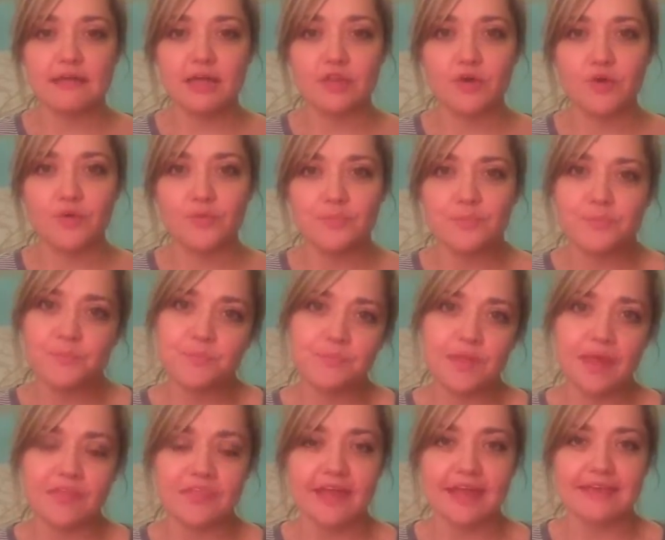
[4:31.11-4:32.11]
alone.
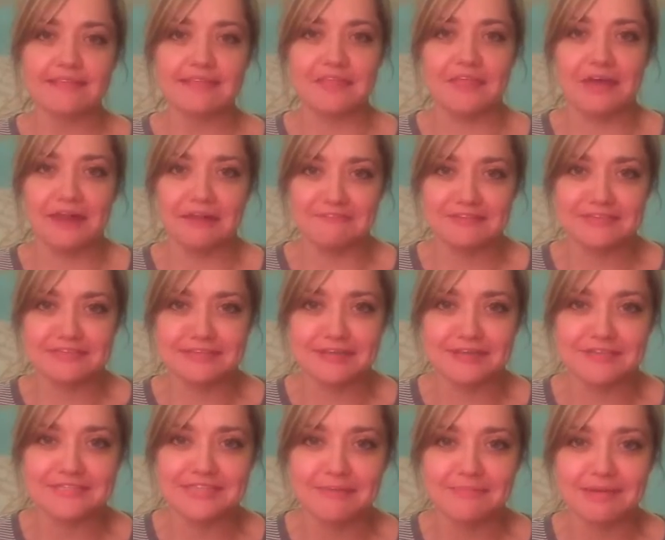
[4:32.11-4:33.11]
I think I say that every
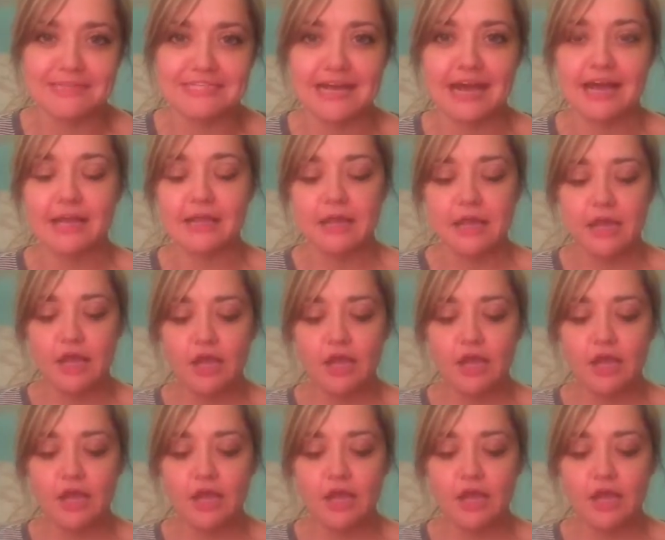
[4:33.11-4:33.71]
single time I talk.